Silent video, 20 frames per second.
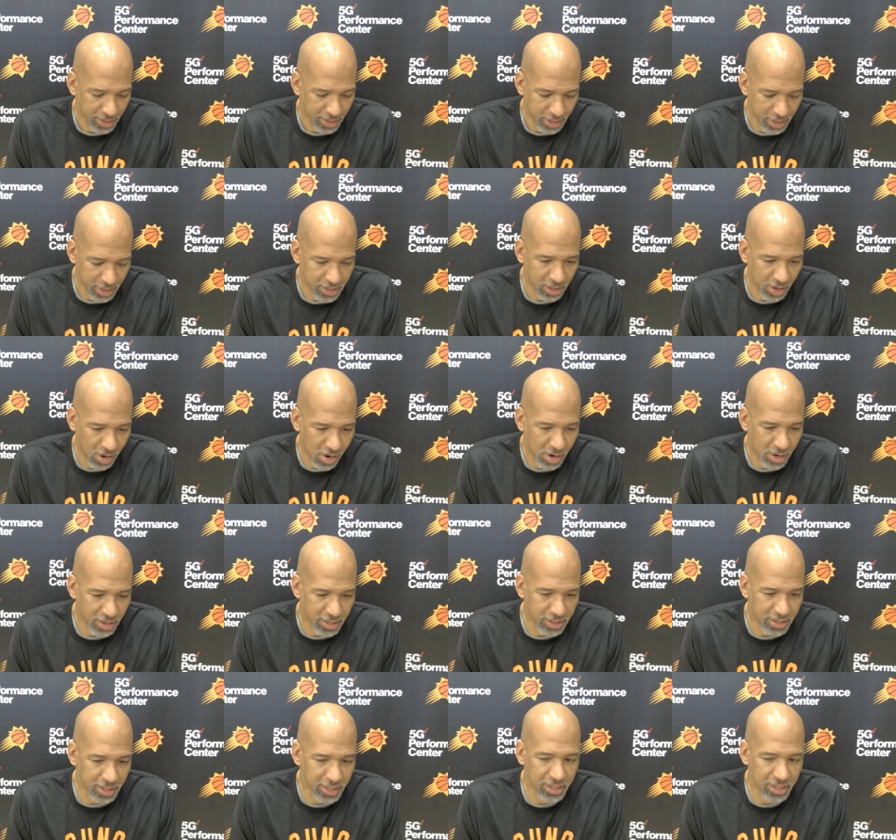it's hard,
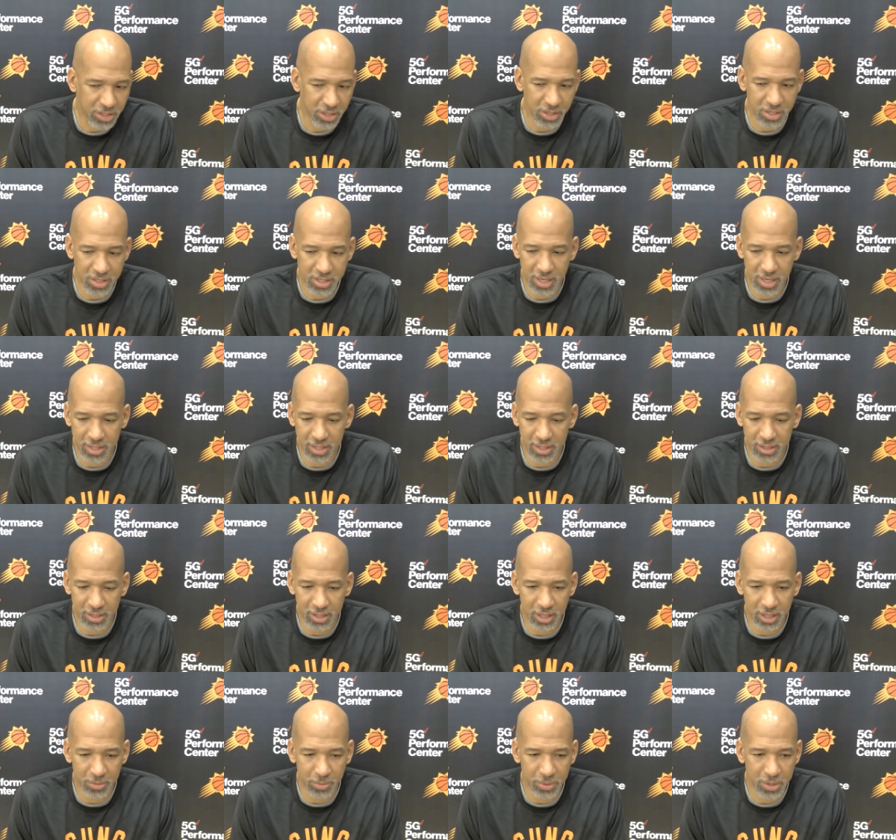it's easier said than
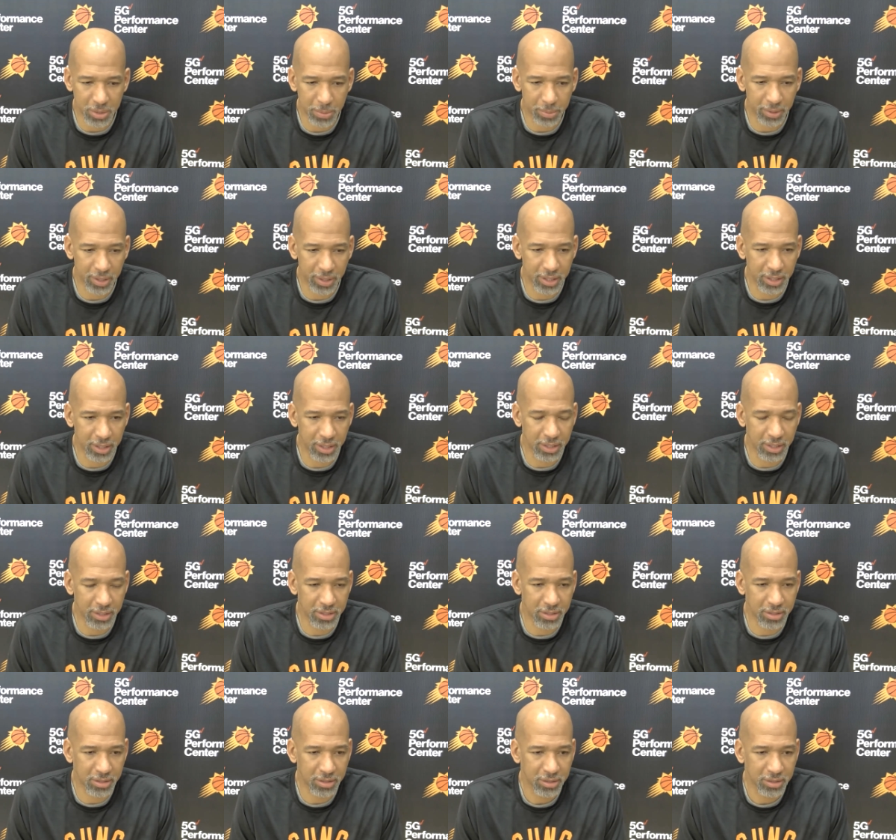done when you're playing
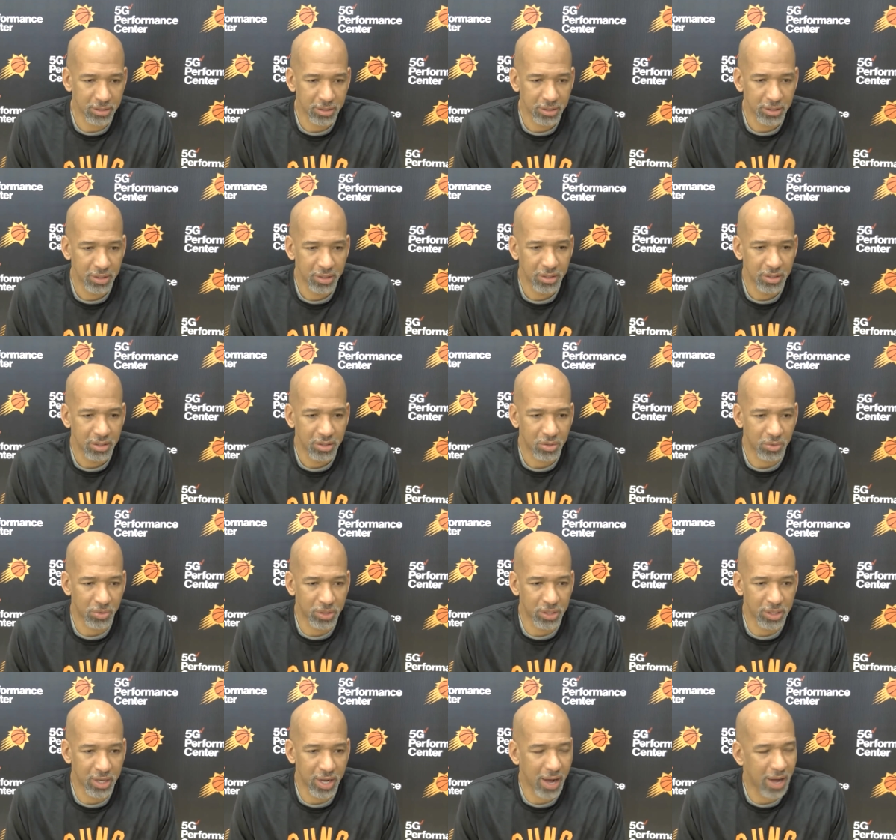against
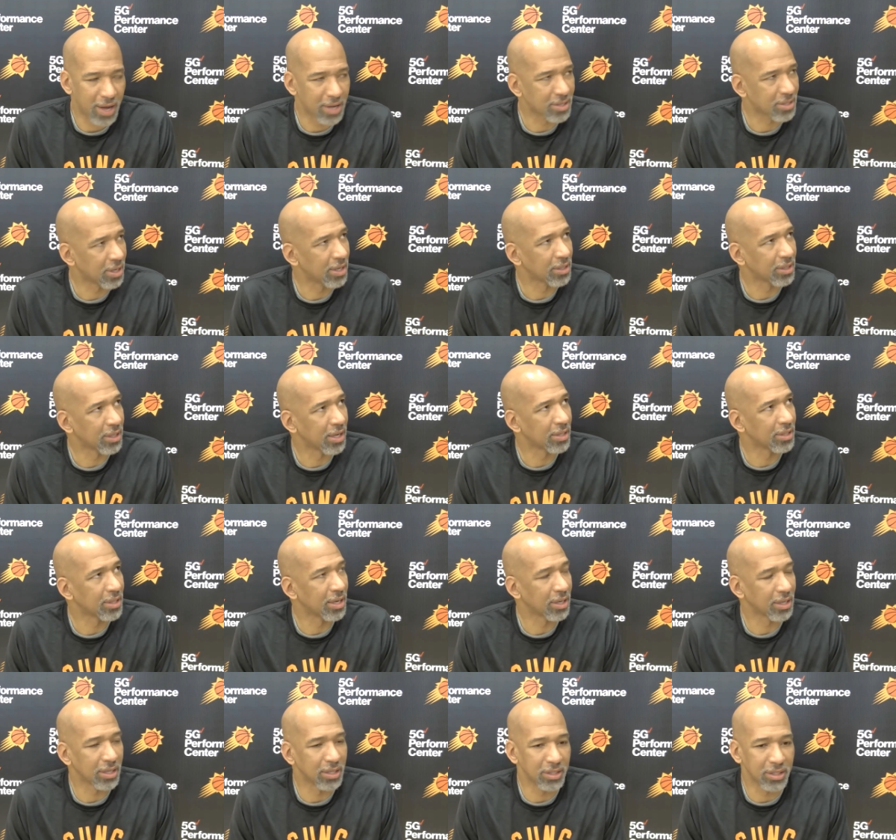three guys like that
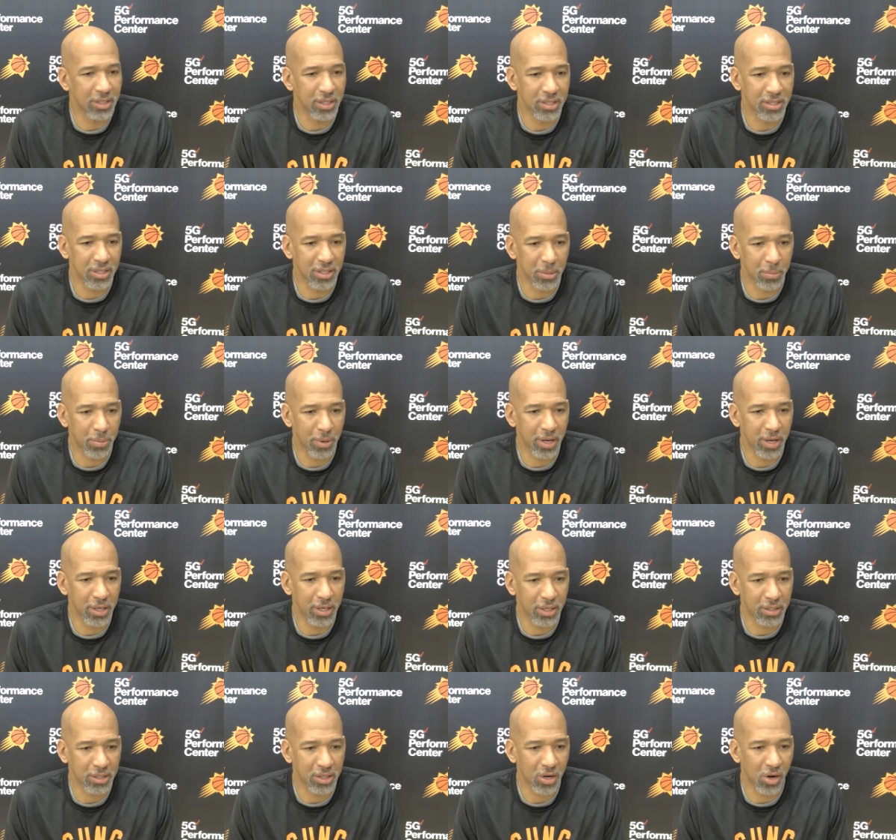that can get to the paint
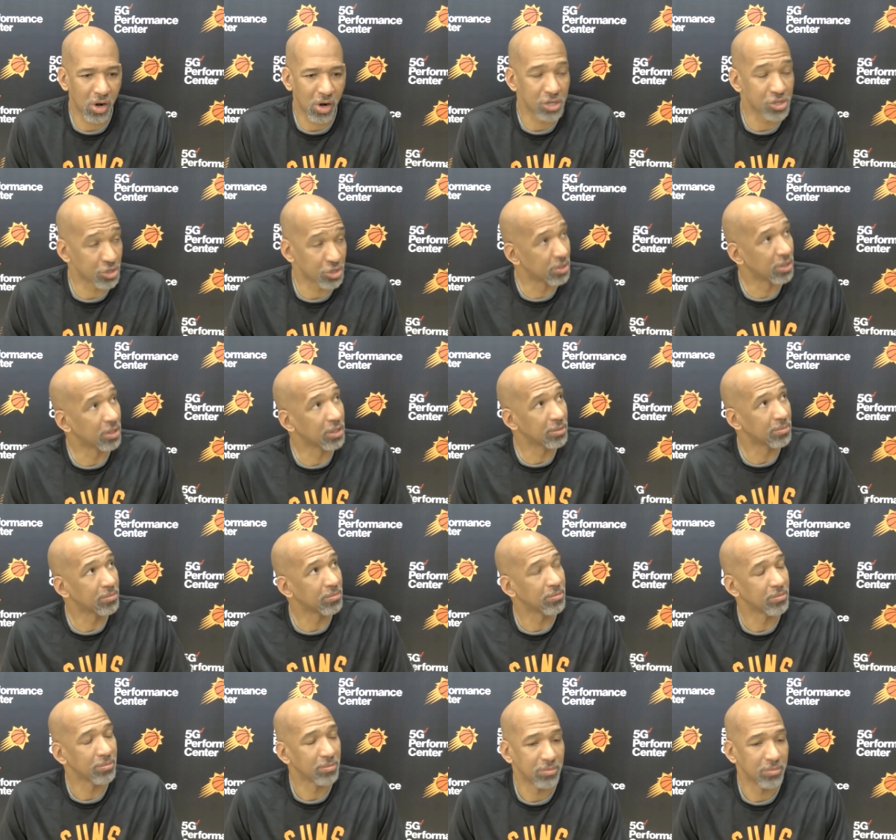and cause you to
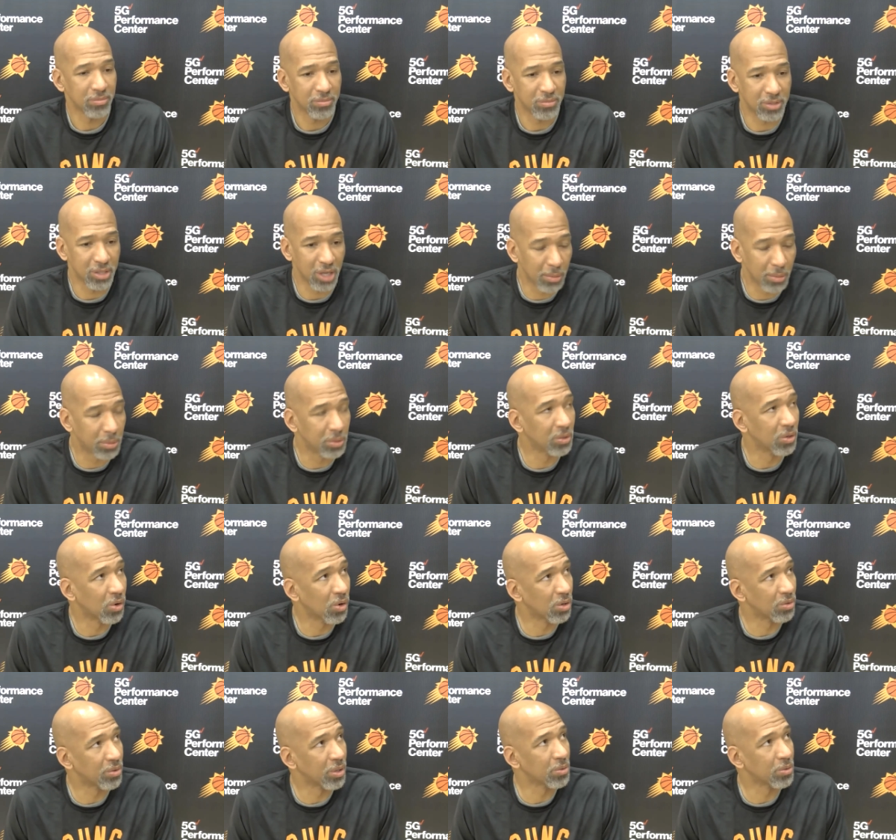double
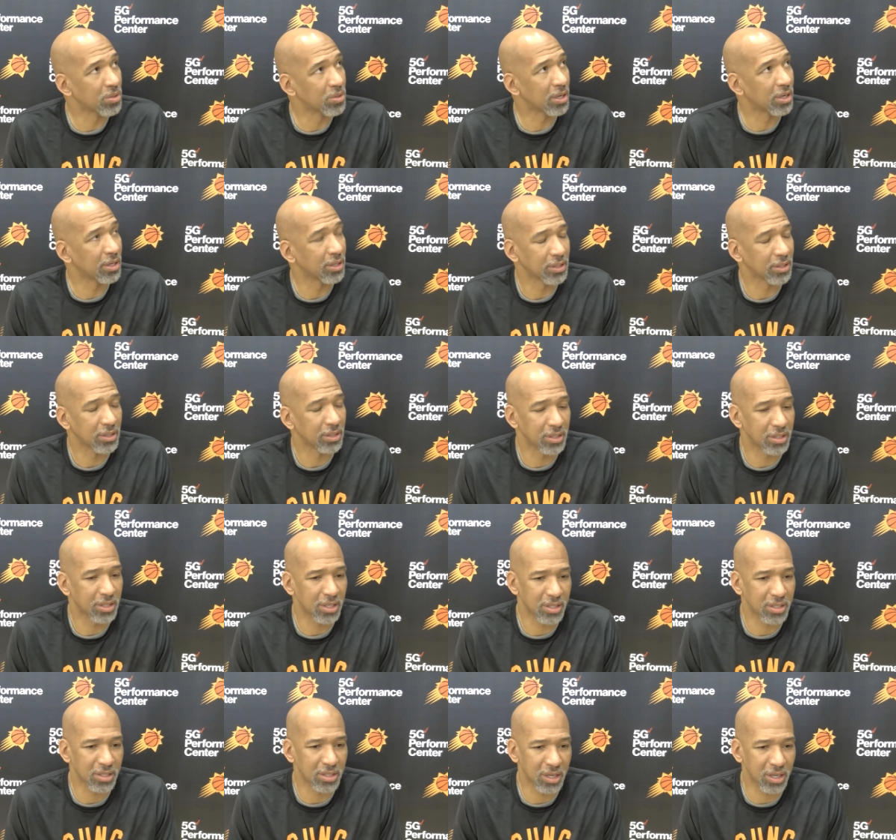or rotate. It,
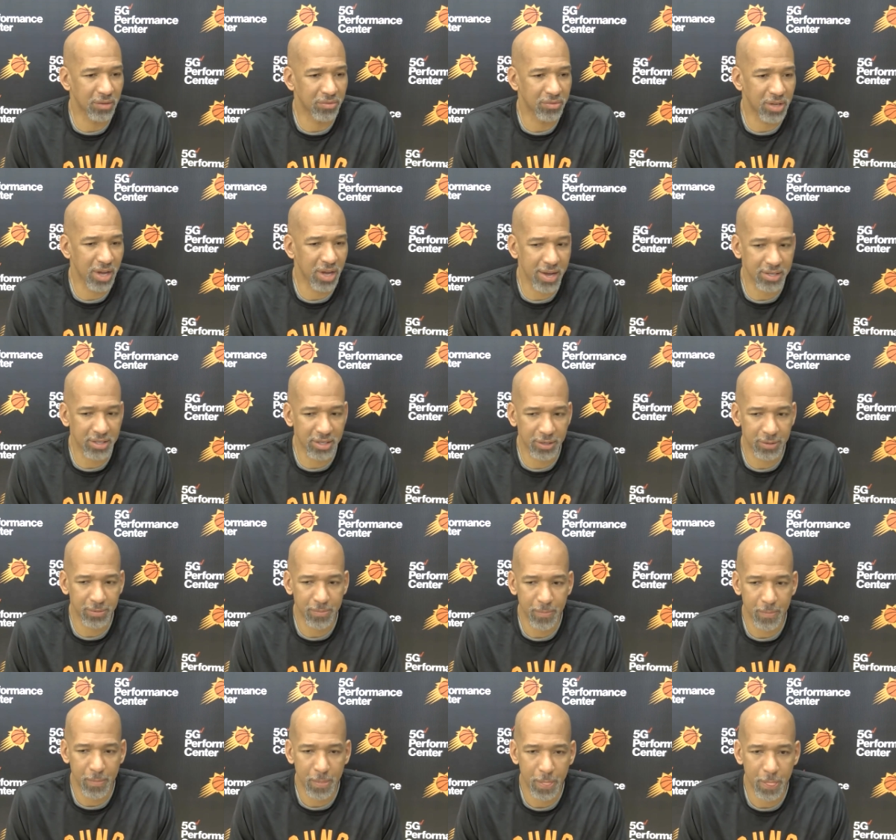it's a tough task
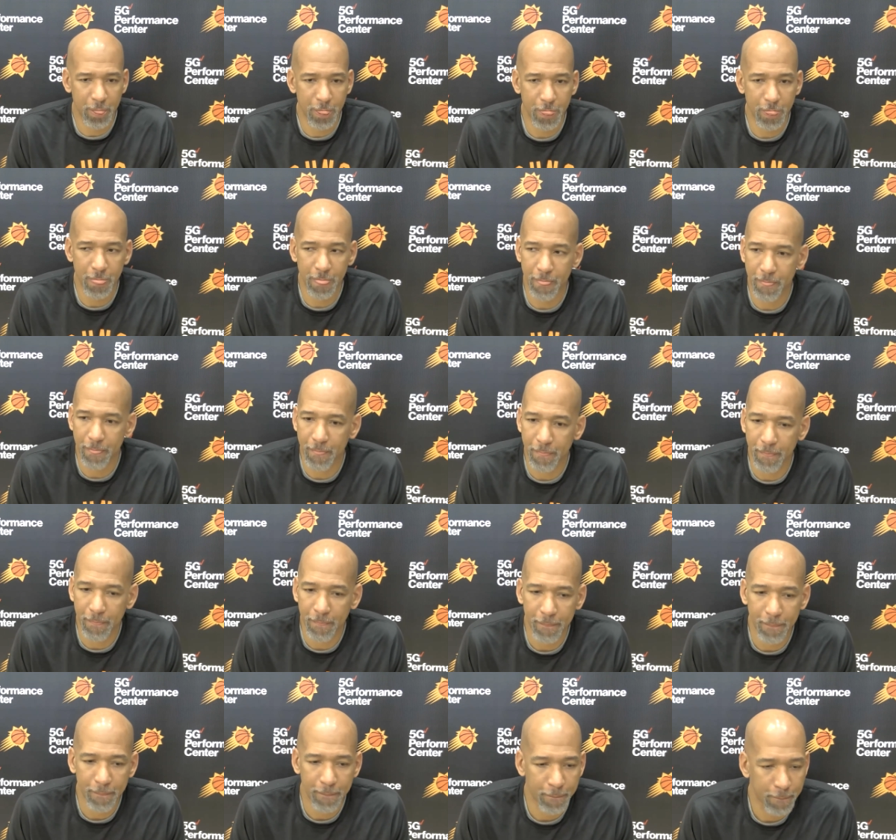you guys were able
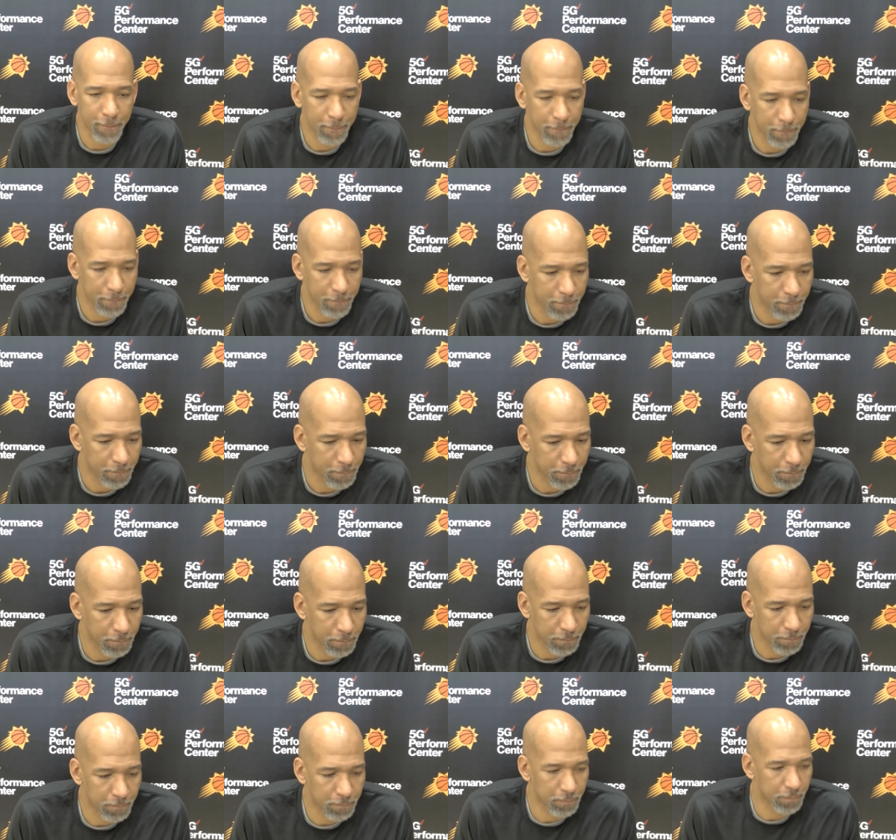to, you guys were able to go to
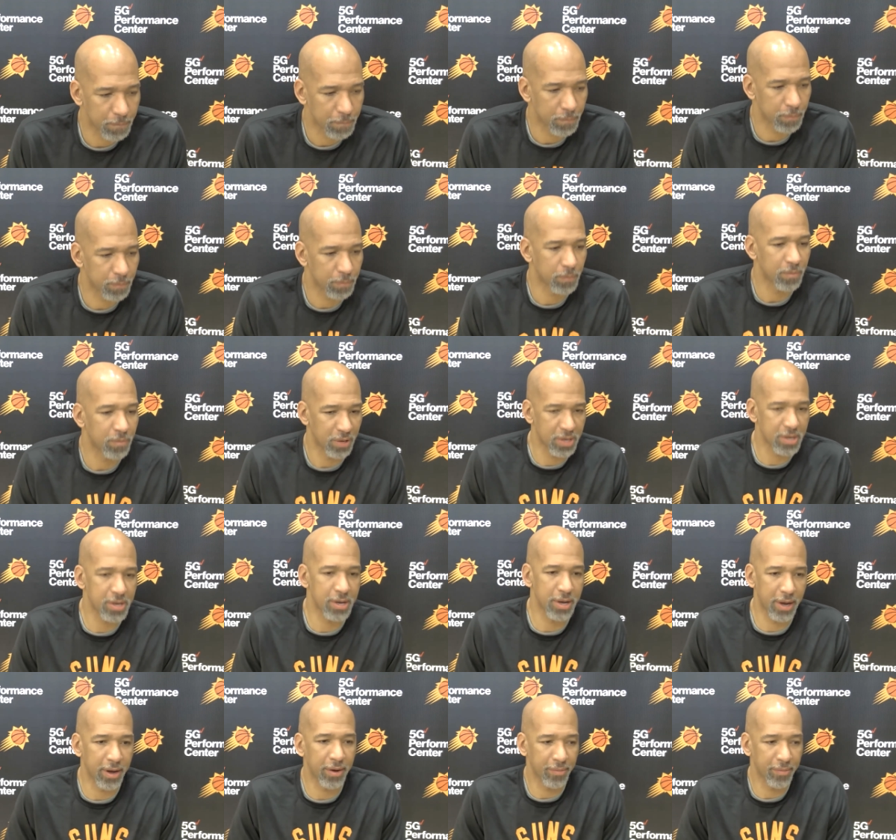the offensive glass.
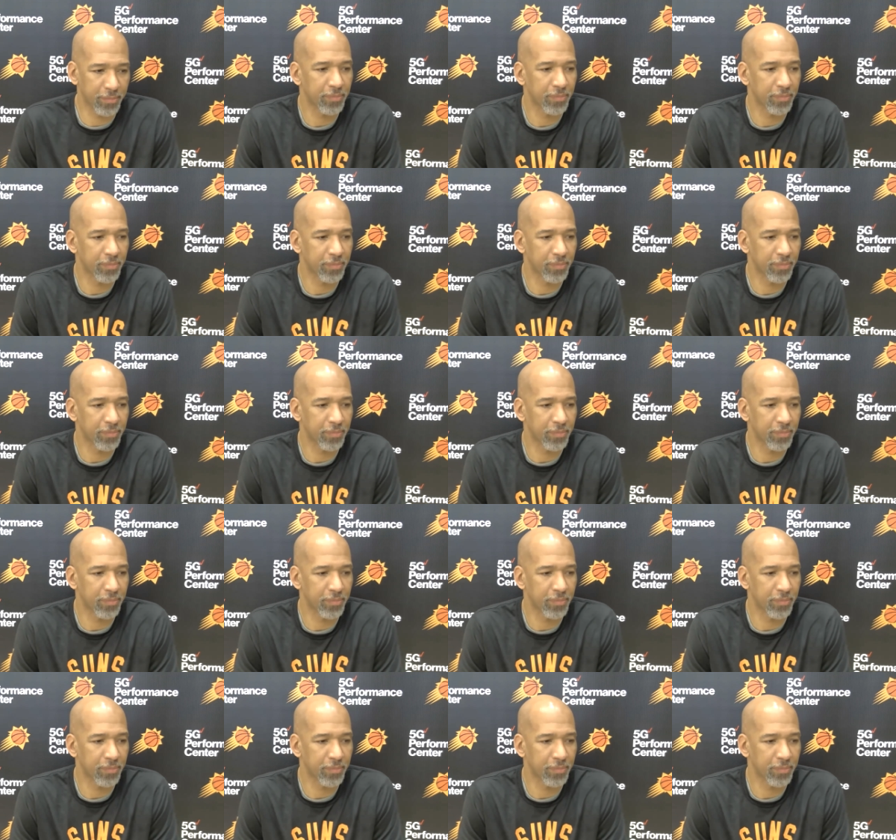Yeah.